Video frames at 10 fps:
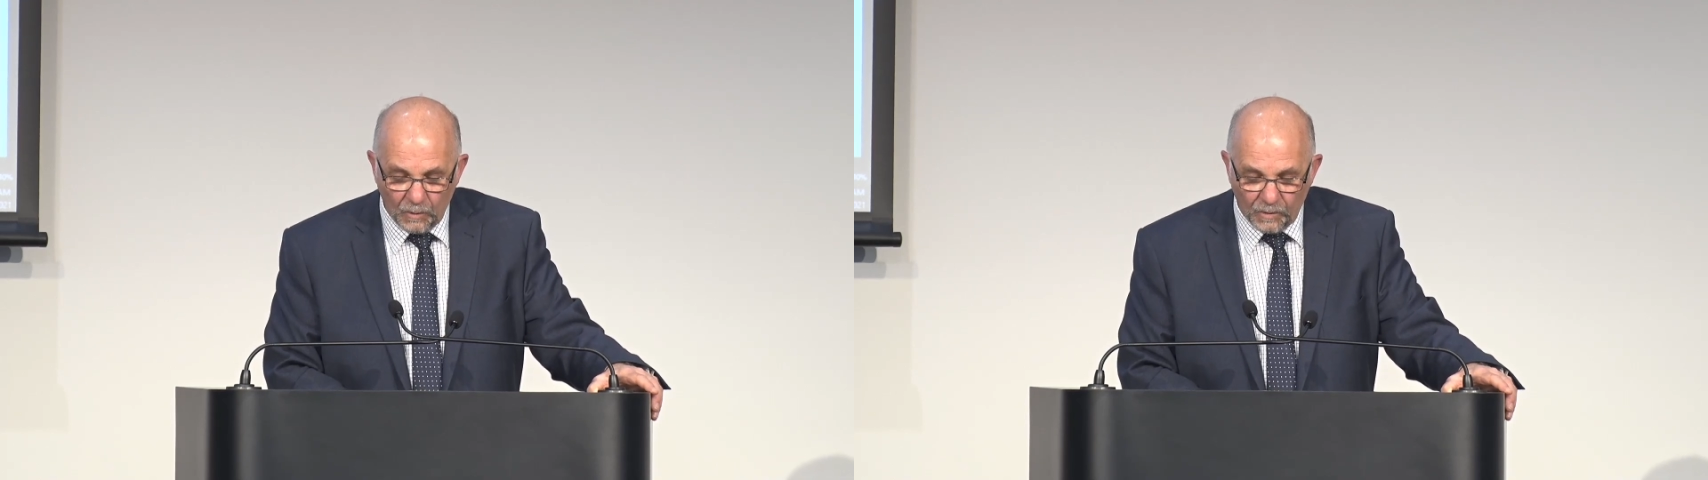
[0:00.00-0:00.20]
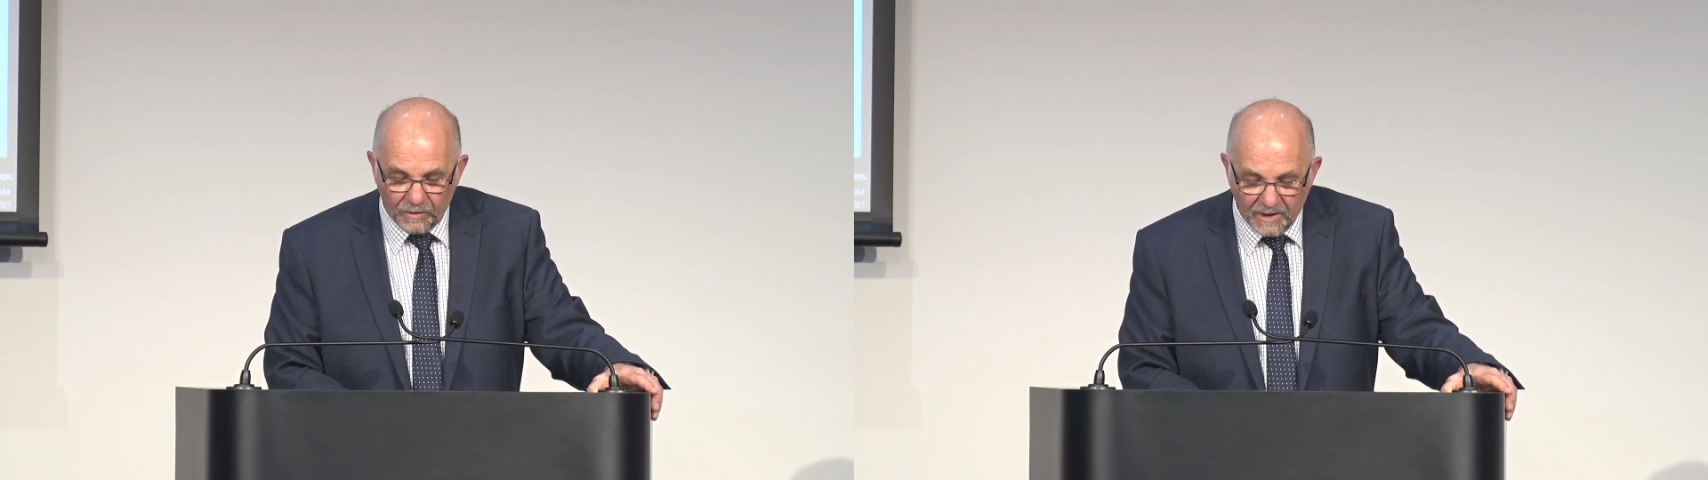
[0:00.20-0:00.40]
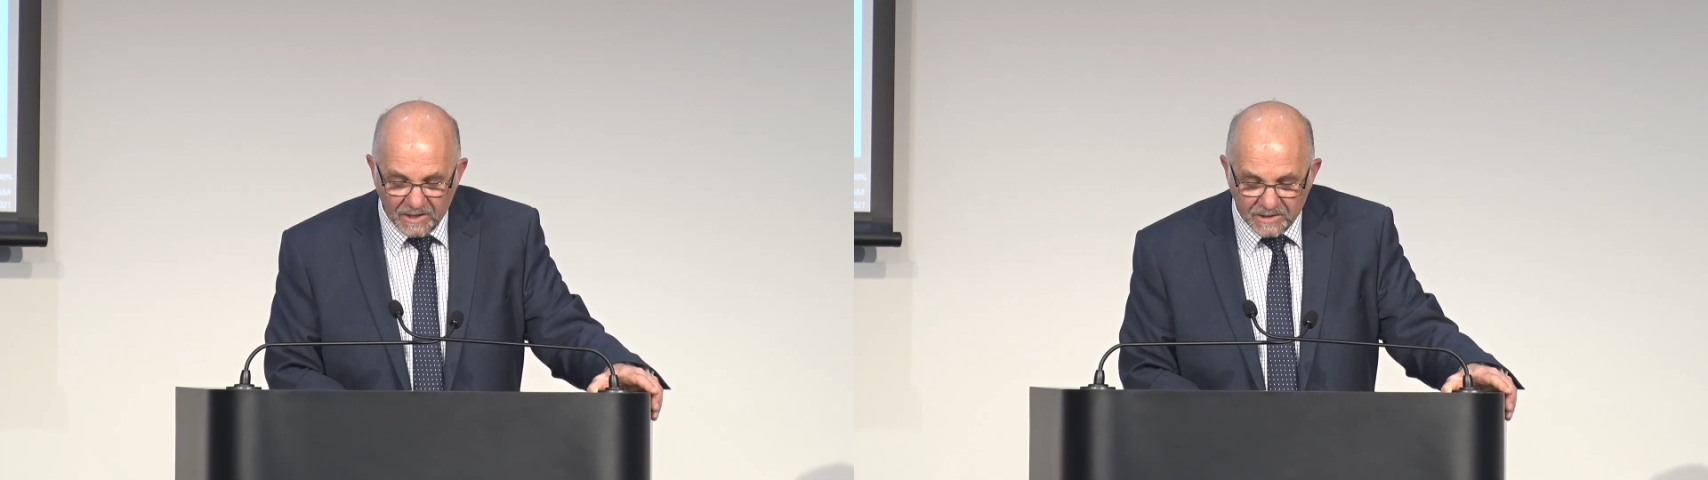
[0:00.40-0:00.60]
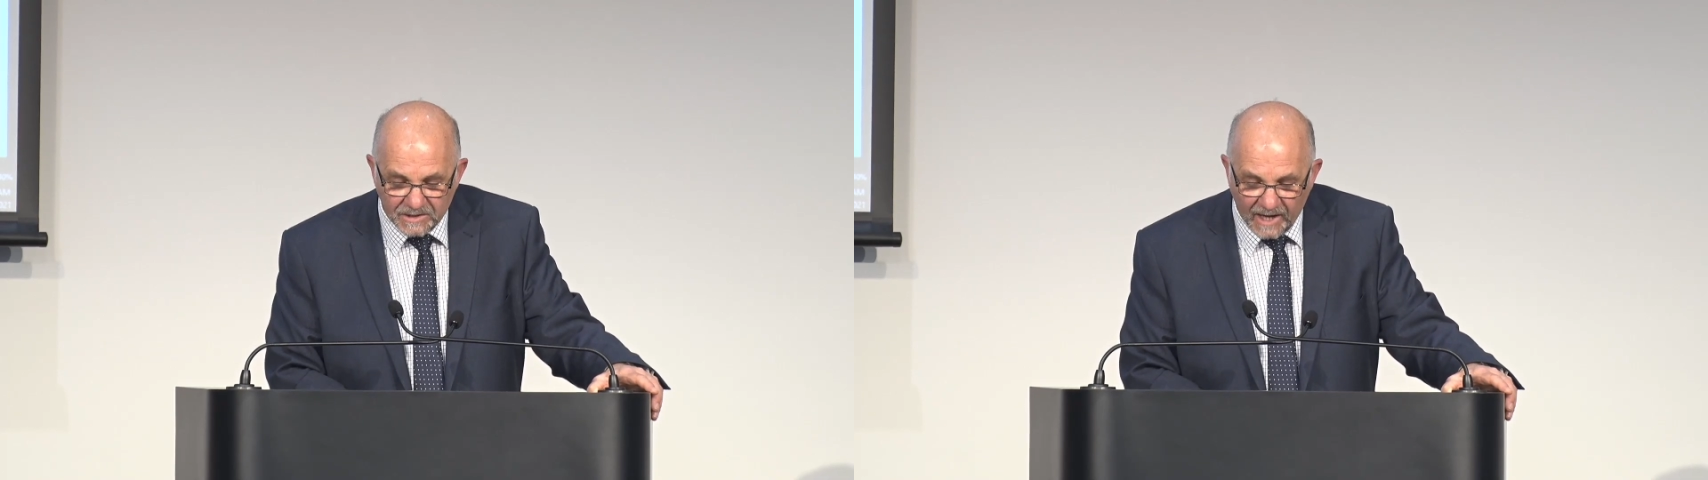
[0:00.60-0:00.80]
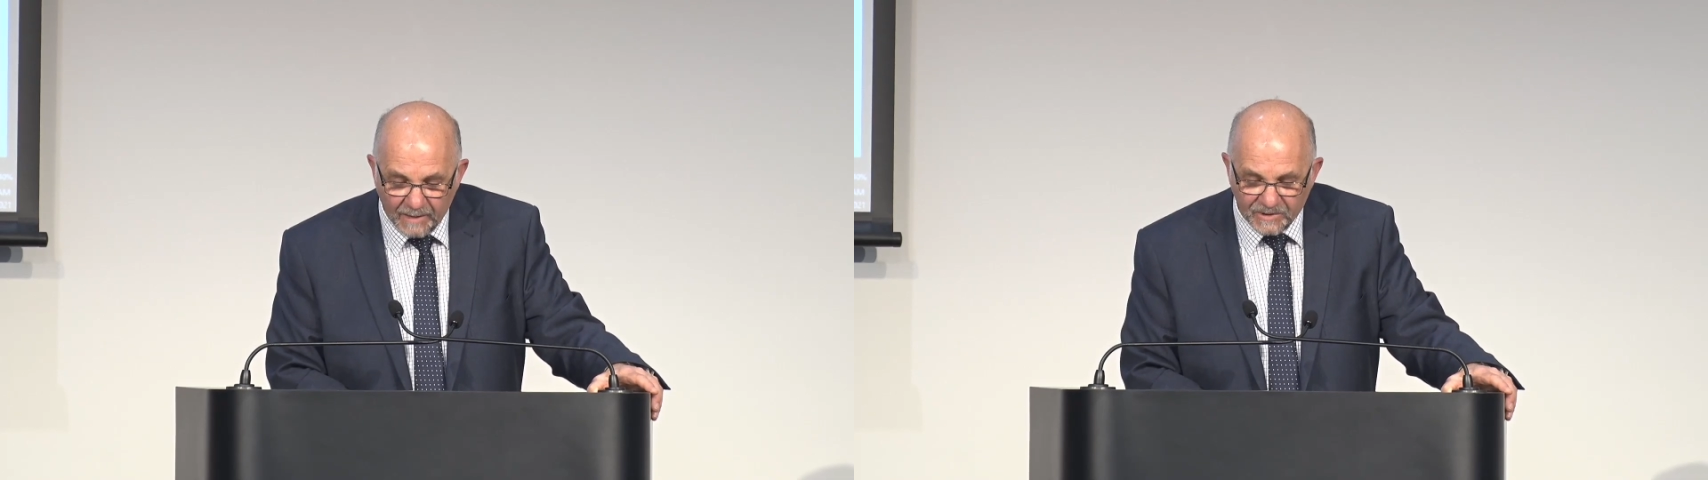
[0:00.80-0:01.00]
with these
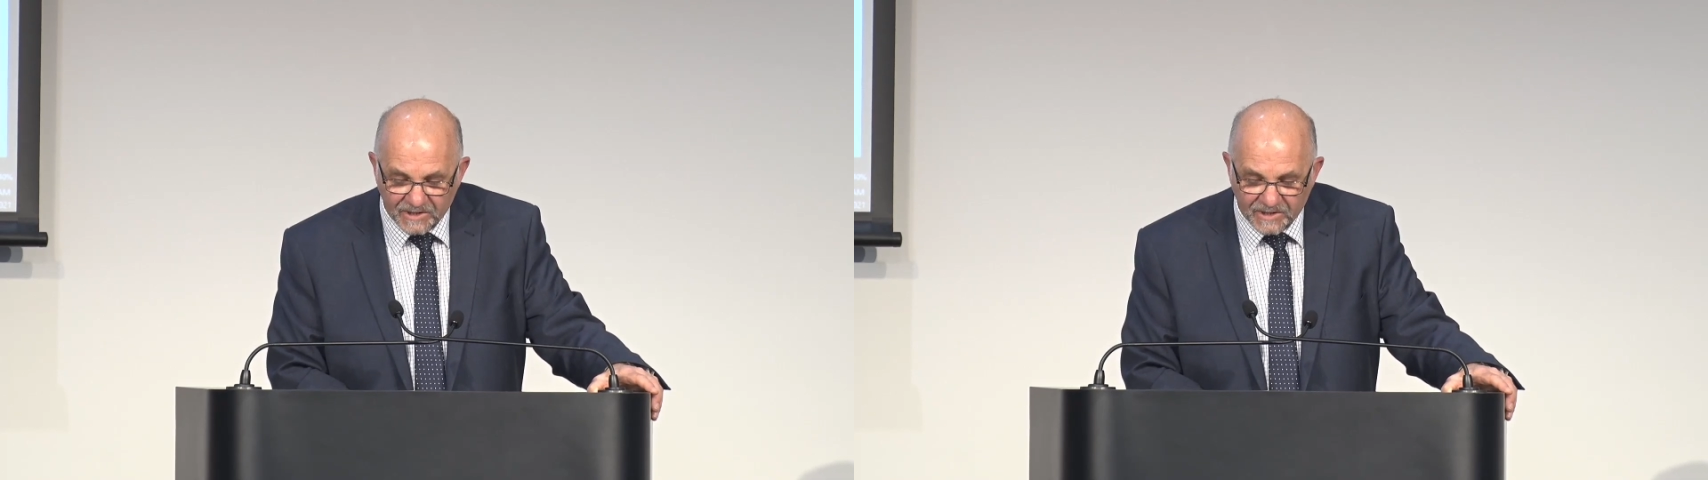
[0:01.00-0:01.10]
same